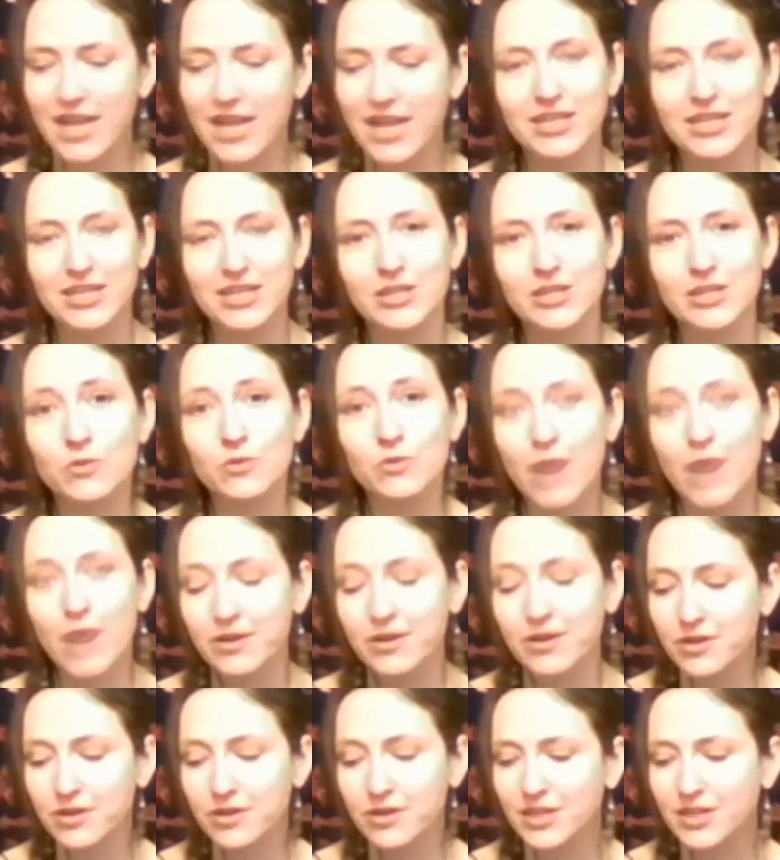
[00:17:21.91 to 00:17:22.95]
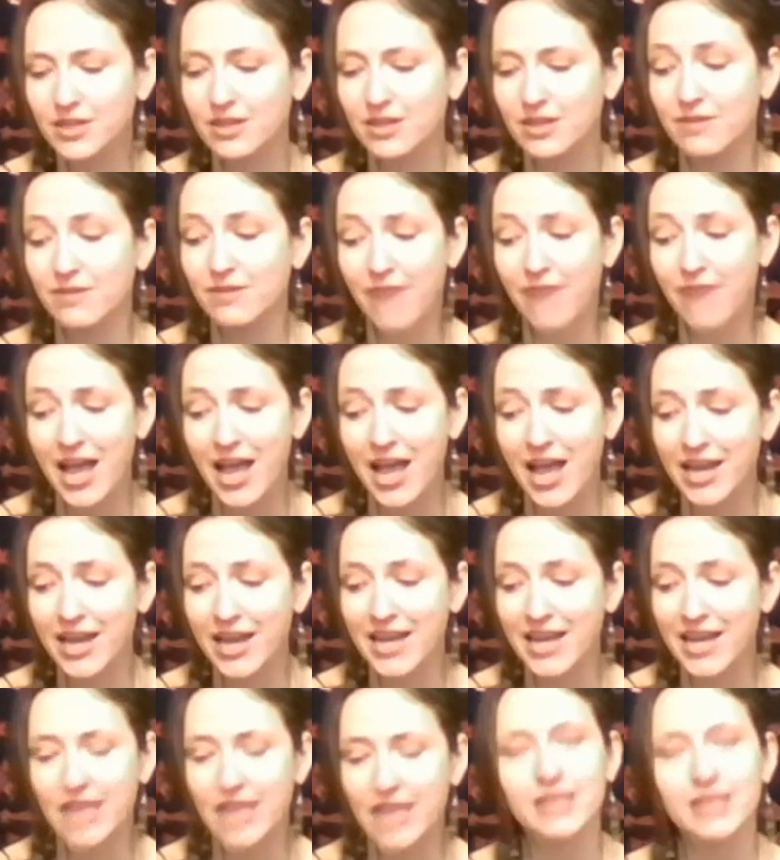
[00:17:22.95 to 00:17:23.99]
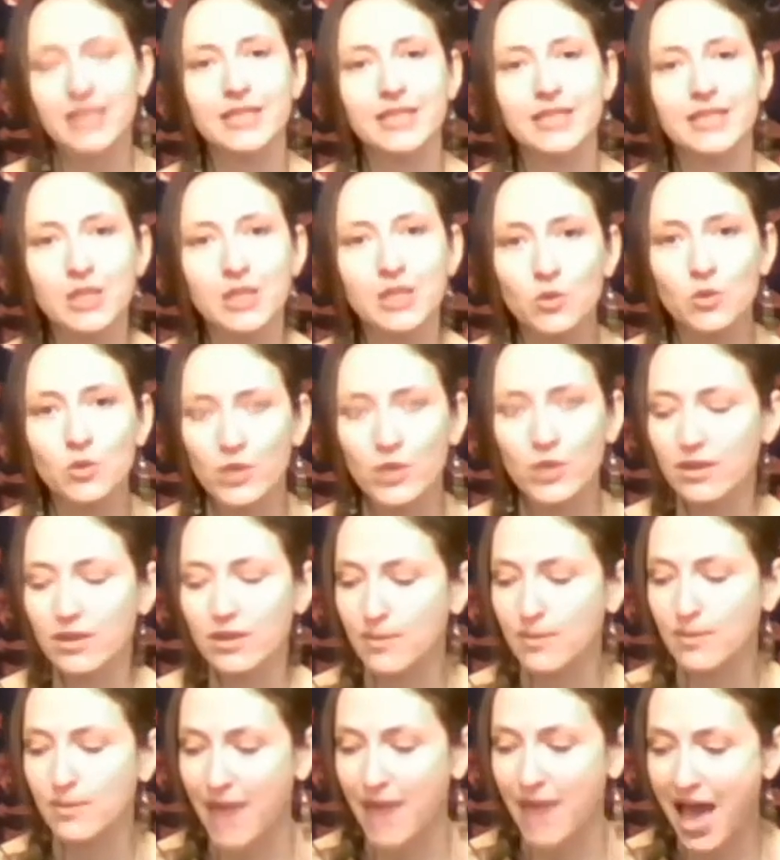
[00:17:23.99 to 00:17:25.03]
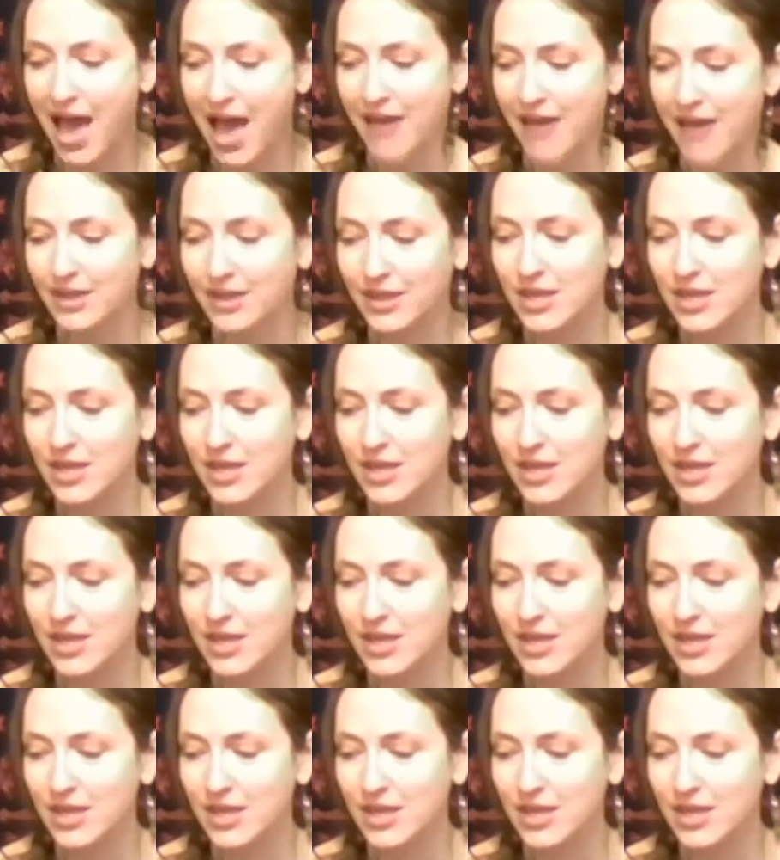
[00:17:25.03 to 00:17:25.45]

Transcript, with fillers: and to surrender to the divine and continue with the path.